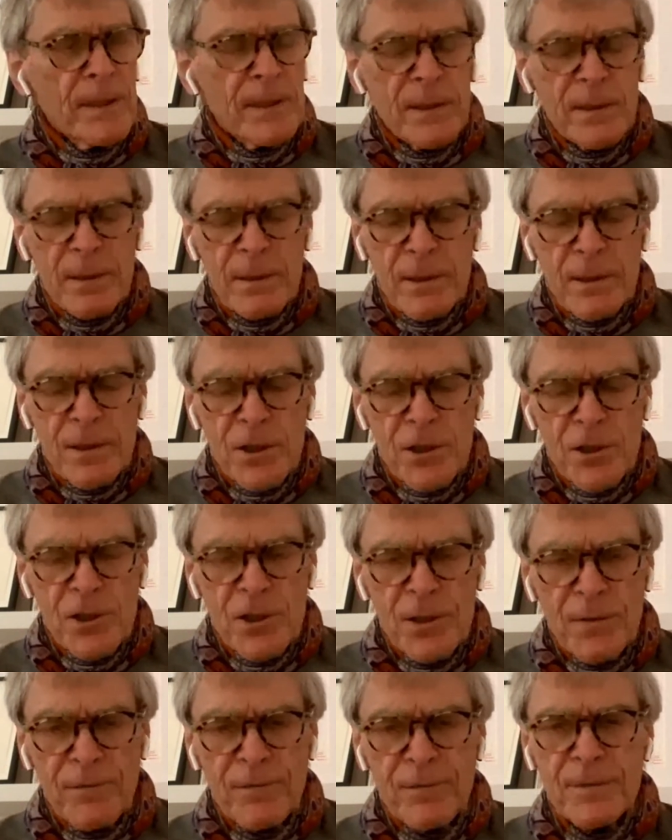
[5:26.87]
big
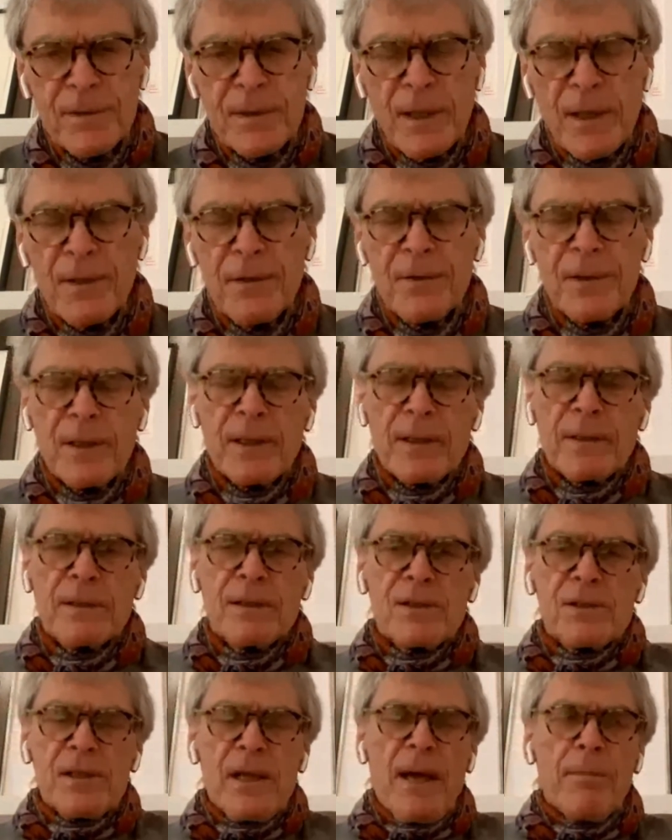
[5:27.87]
shift, I think,
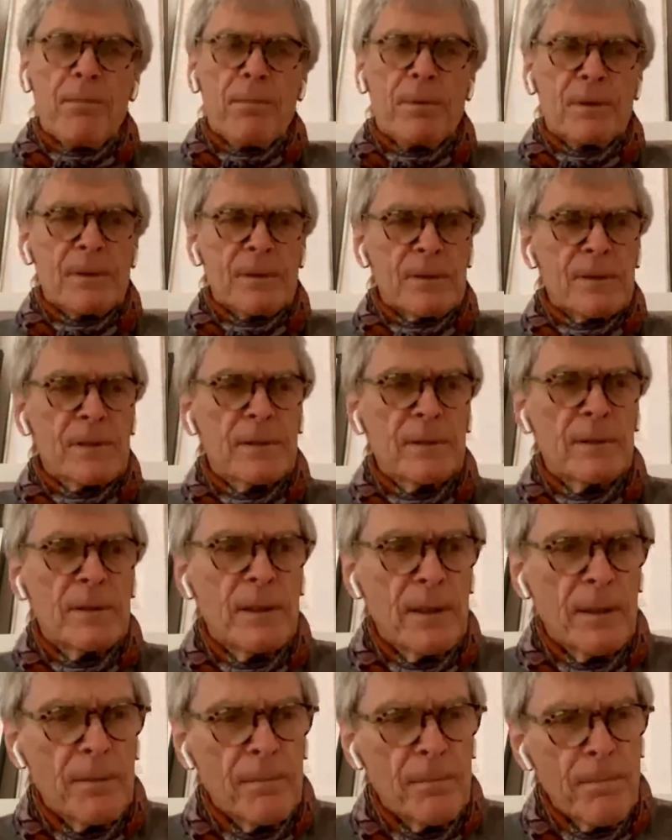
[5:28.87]
that's happened
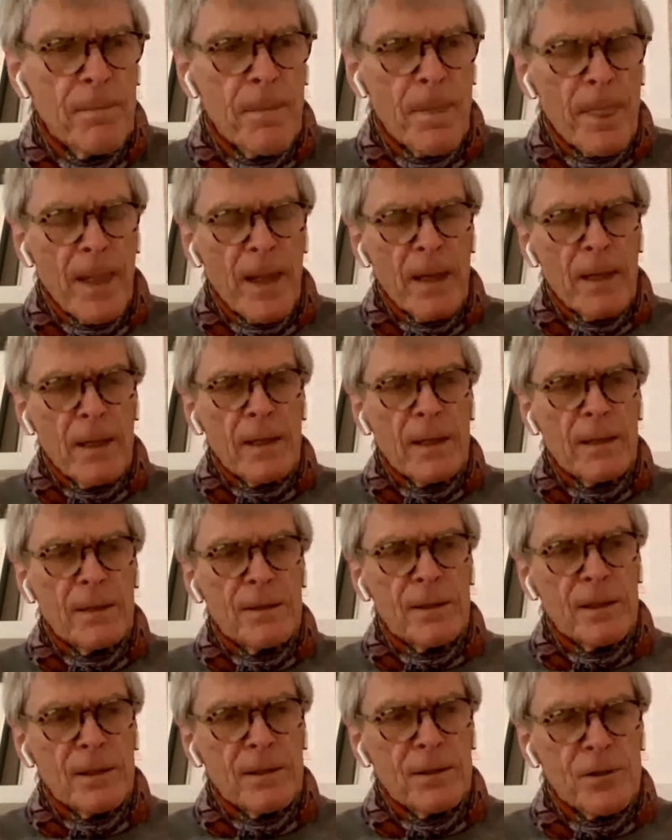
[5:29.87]

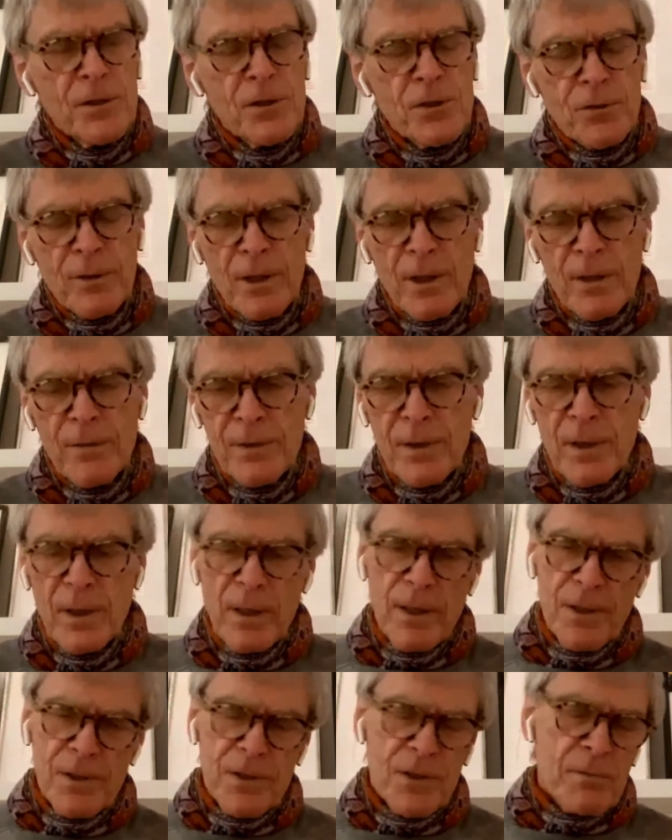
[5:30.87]
in the industry over the
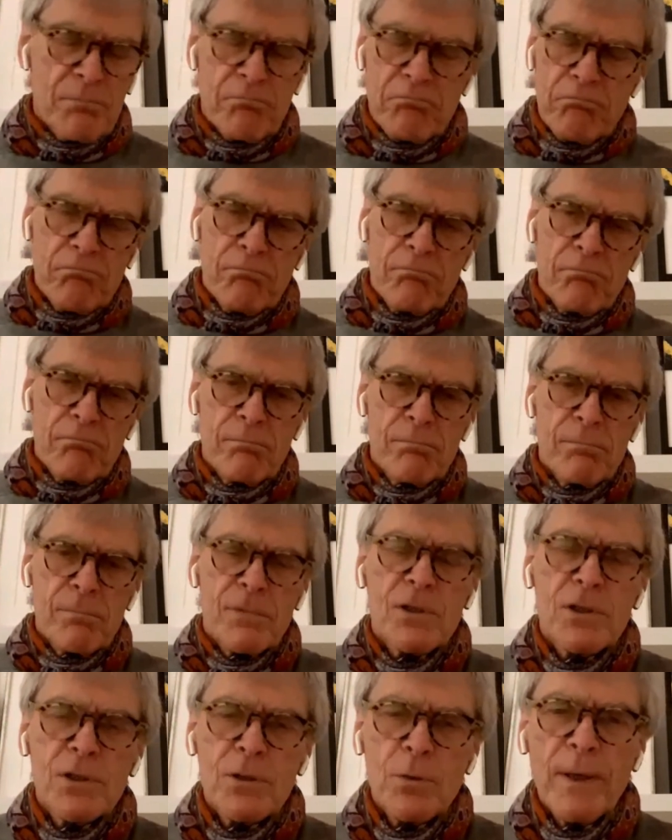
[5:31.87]
last
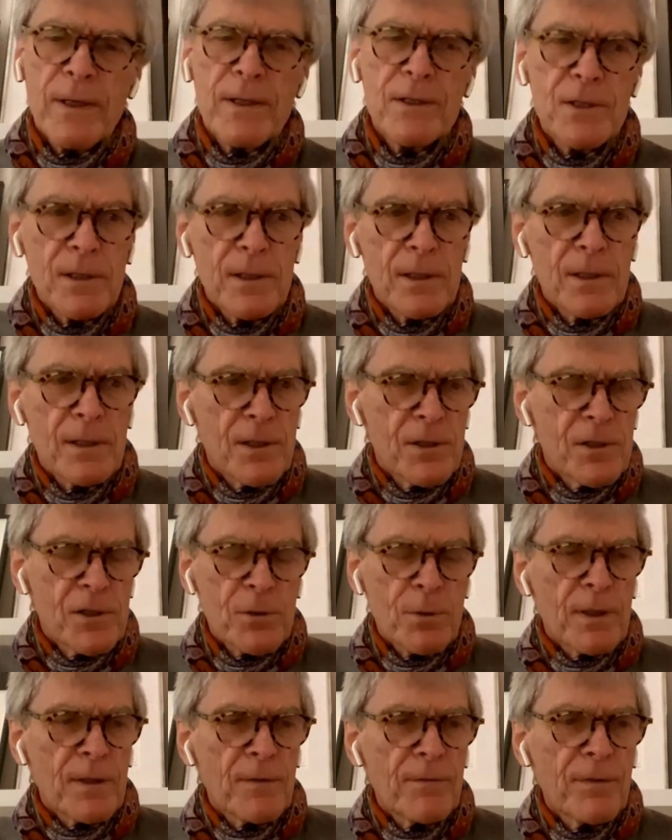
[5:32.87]
20 years,
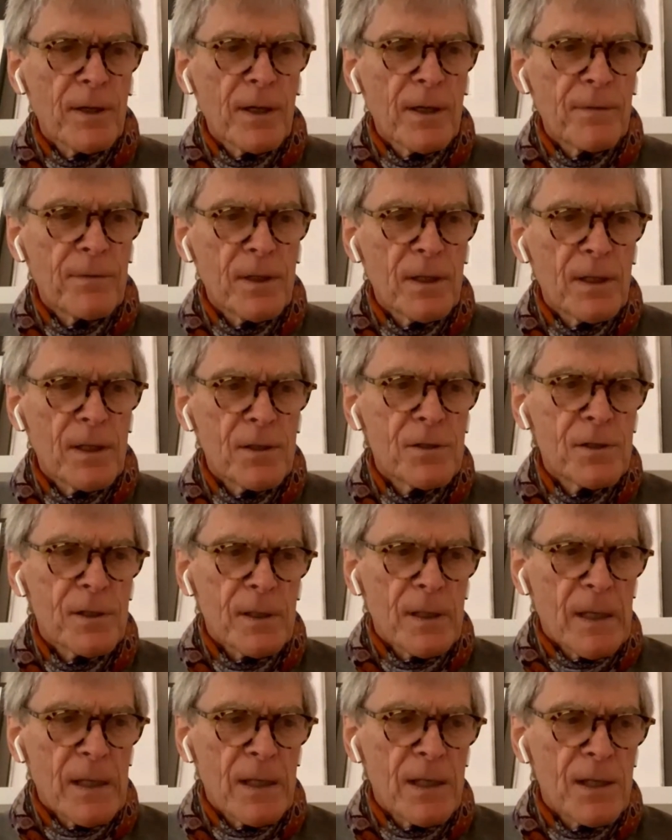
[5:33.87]
25 years,
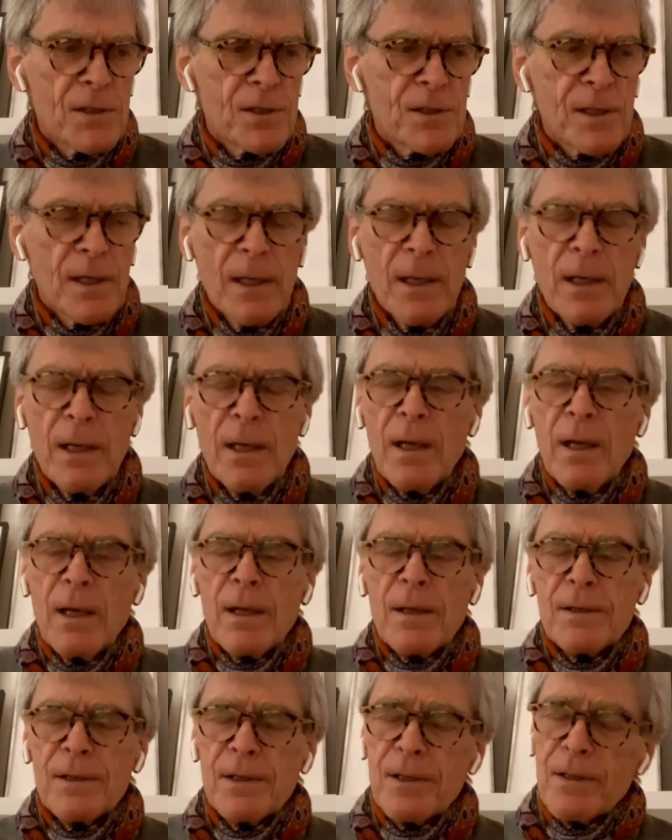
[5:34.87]
is
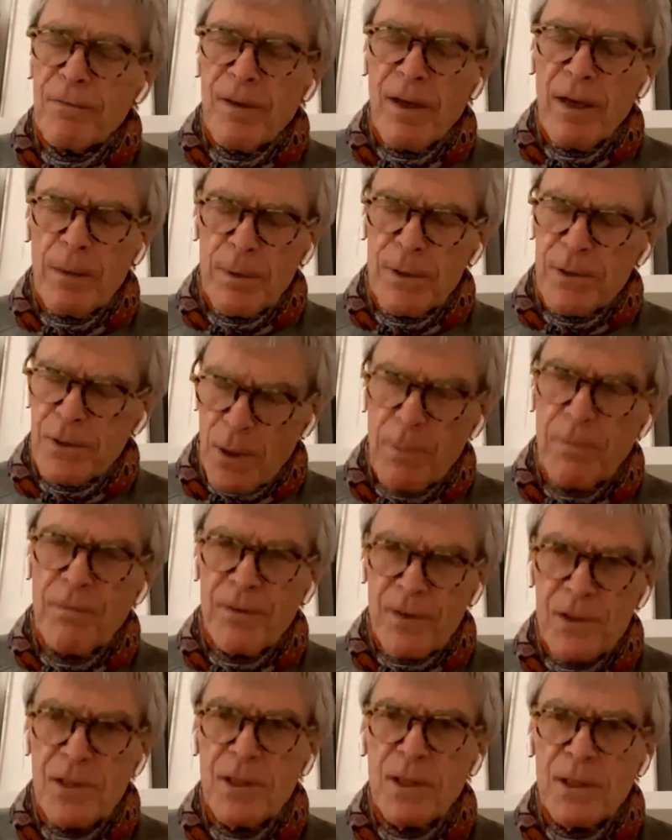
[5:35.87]
the development,
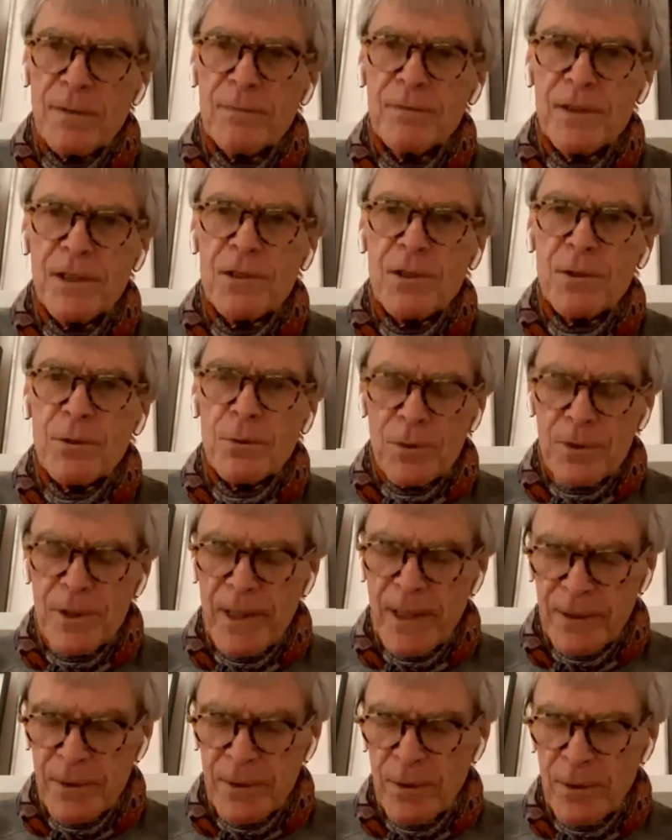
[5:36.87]
obviously, of digital
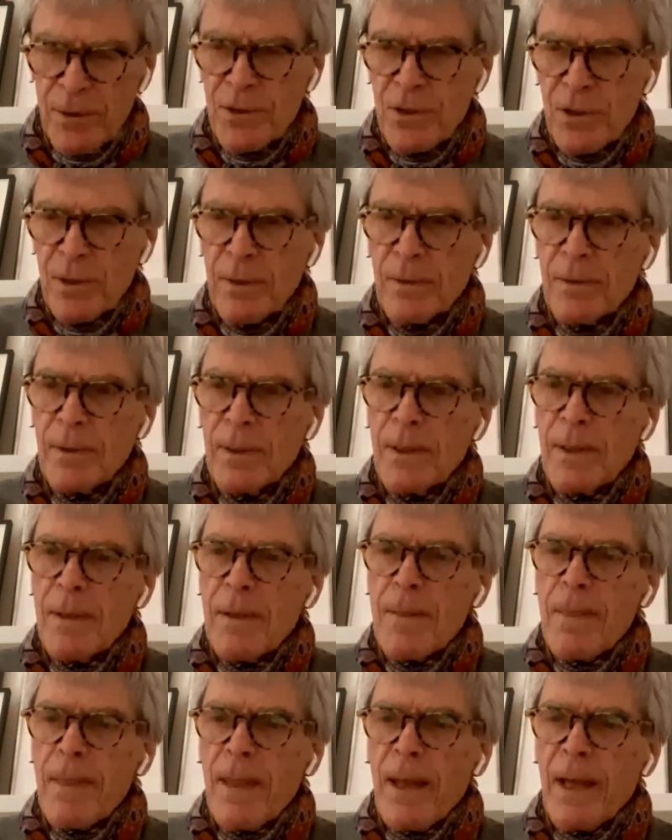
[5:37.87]
technology.
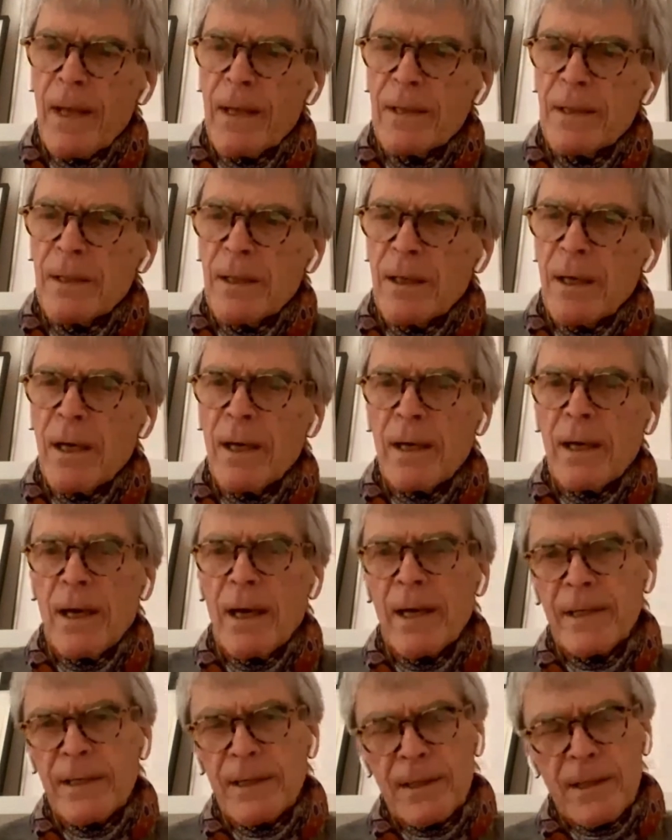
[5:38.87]
And
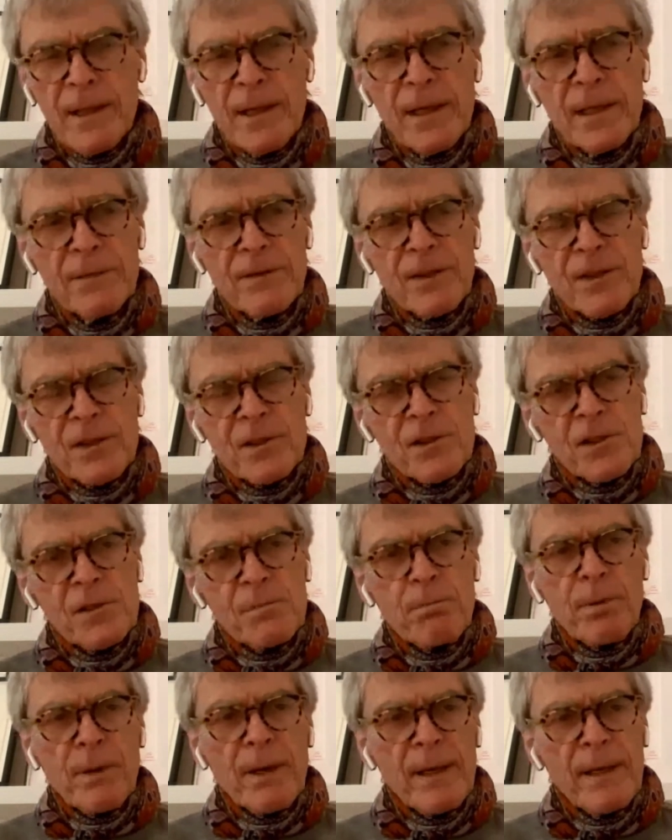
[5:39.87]
I kind of
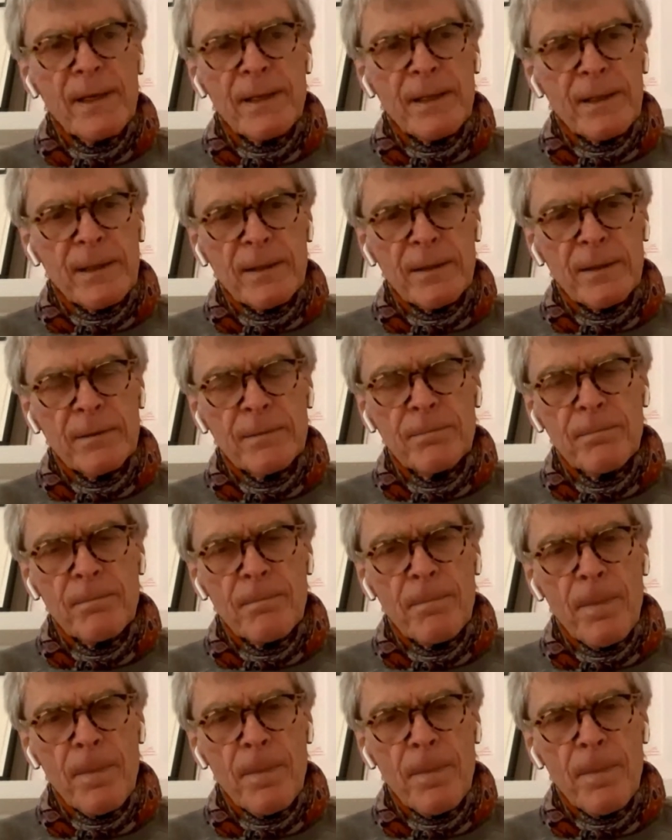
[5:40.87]
explain